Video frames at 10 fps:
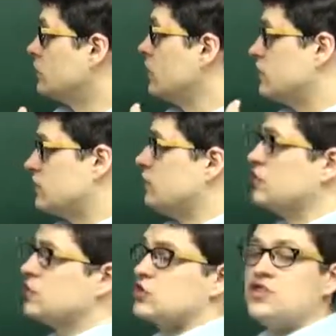
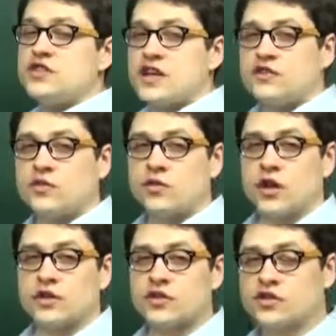It, this shouldn't take too
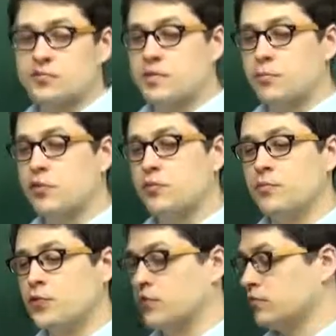long. It should be
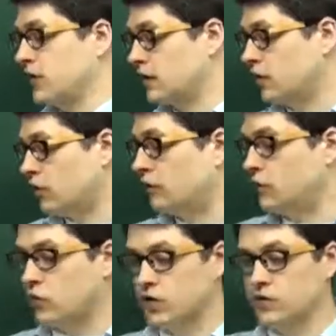boom, boom, like, oh,
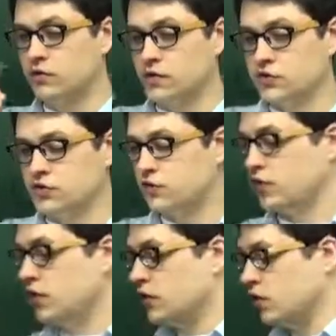four, number
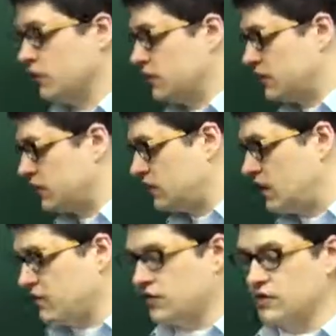two, number
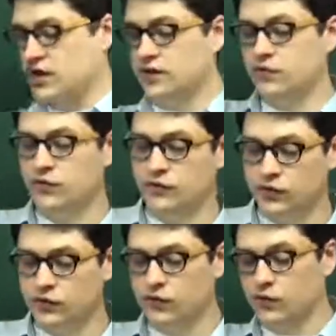seven, lines
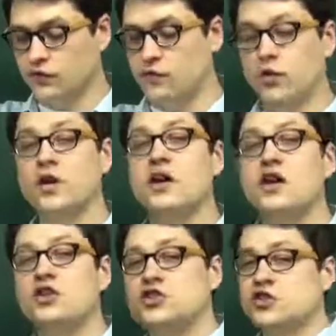43 through 44.
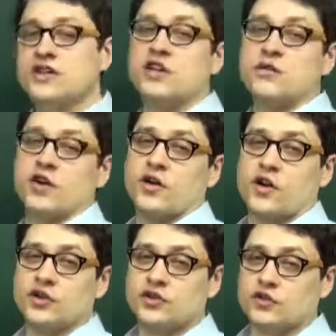It shouldn't take you very
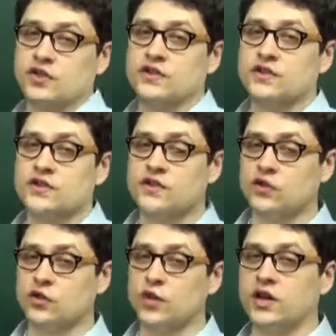long to do this. This is
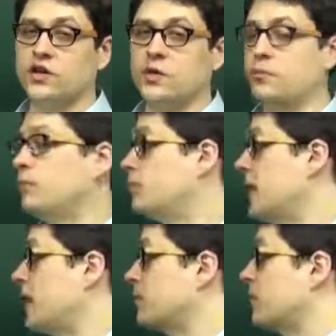a quick uh,
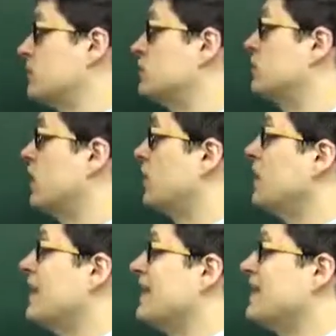application of time.
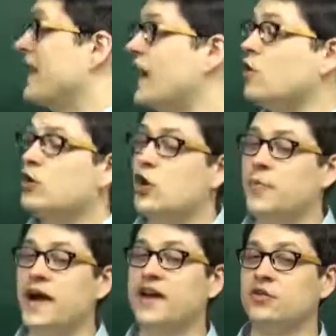Now go
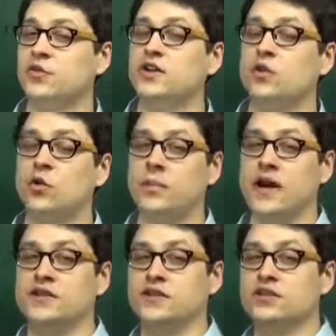back and read the whole
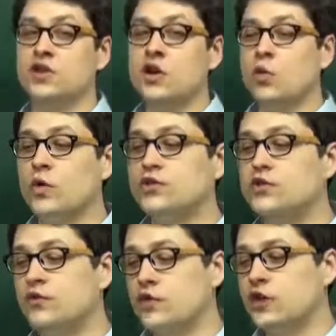passage. Once
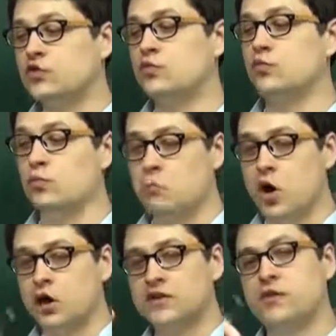you've ad-
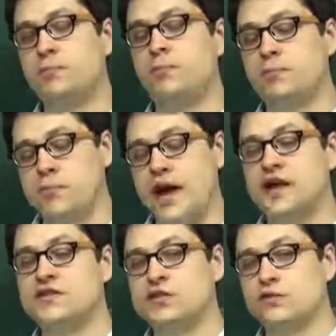marked the
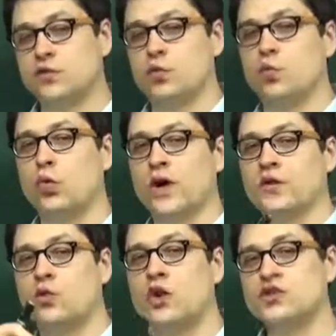passage for where
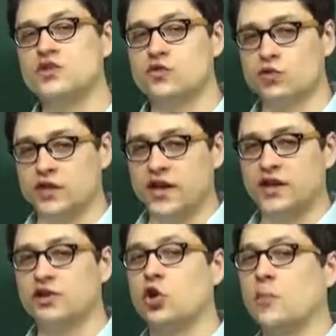the questions are
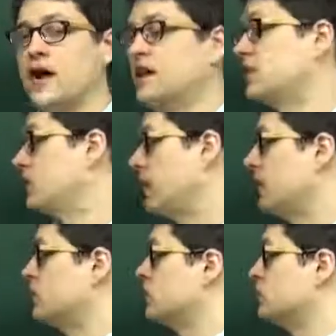related, go back to the
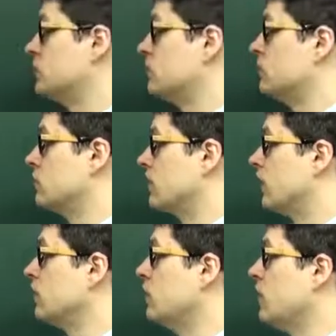passage,
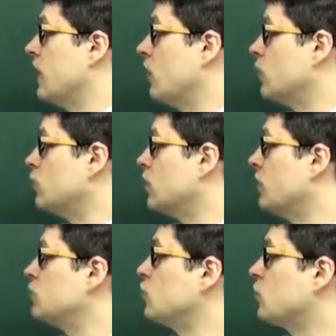right? And when you
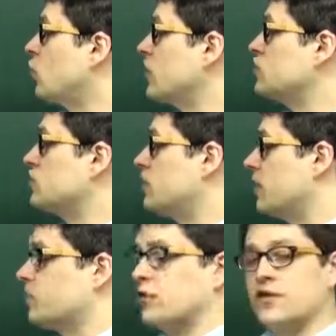come to a question
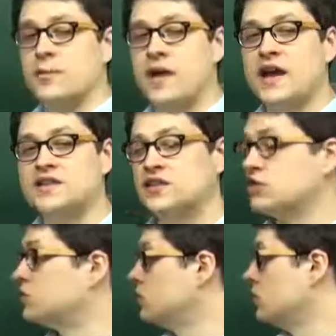number in the
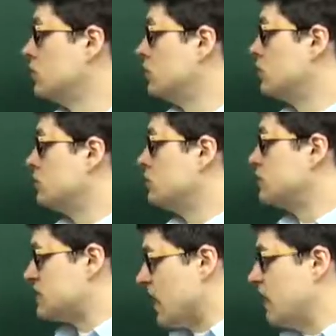passage,
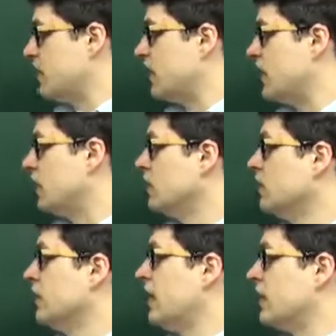stop there
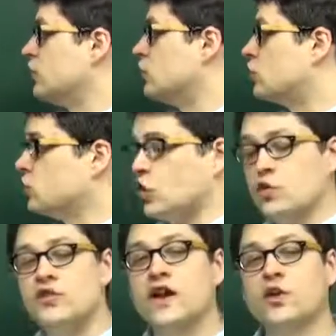and
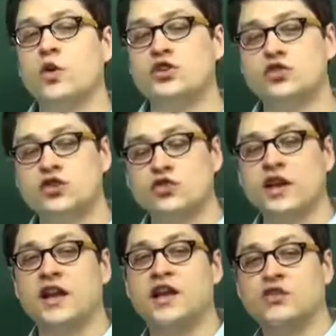go to that question and
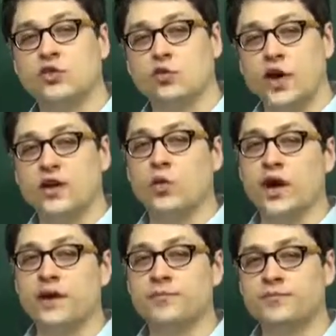try to answer it right
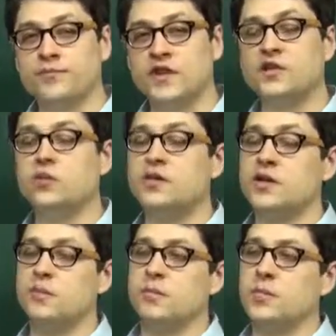away. This will
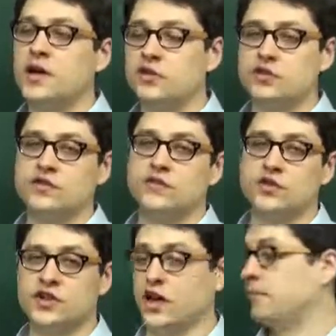be a better use of
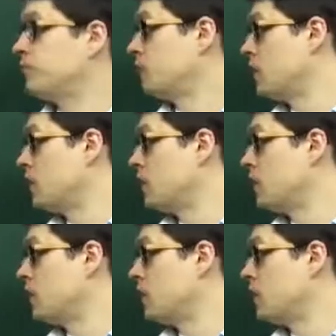your time.